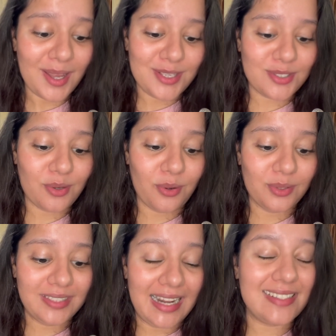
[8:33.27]

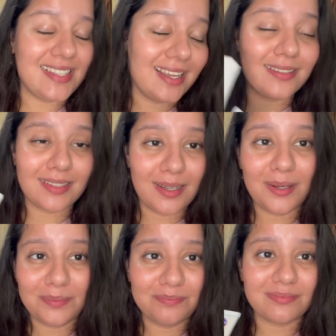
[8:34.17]
so that's like
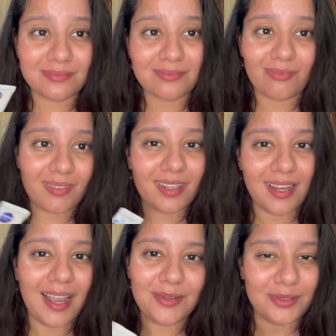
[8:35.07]

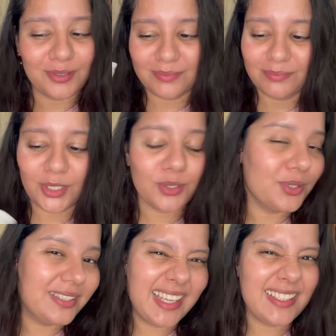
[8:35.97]
I don't know, not a
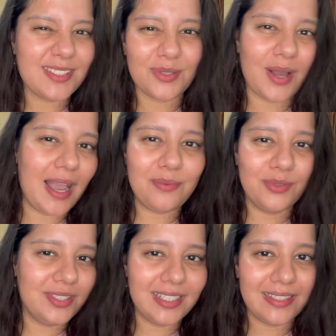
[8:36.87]
good thing. So I
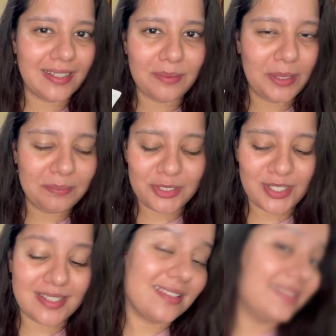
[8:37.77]
wouldn't really recommend purchasing